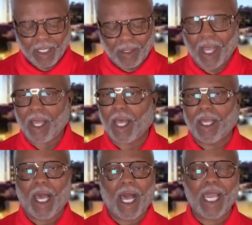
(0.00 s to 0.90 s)
You know, I,
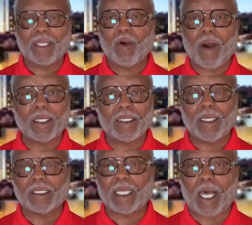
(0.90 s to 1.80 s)
I had no
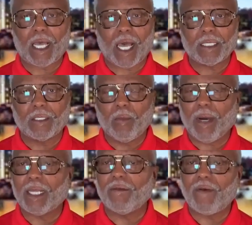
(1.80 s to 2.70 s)
idea. So I,
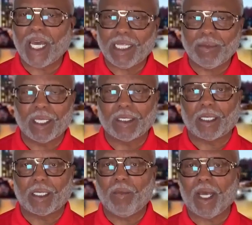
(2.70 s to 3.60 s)
nobody invited me that day.
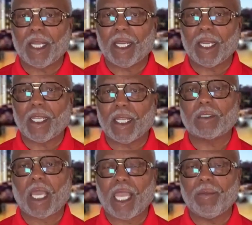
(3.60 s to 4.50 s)
Nobody, you know,
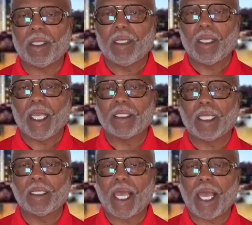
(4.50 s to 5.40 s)
came and, and,
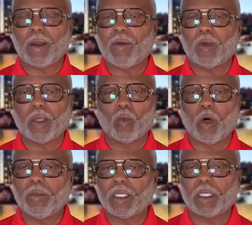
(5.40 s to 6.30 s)
and, and,
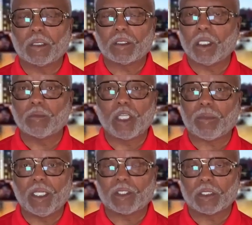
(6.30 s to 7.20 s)
wanted me to, uh, and took
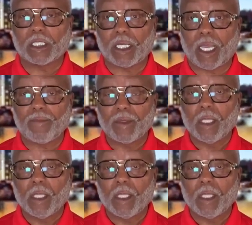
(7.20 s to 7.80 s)
me to church today.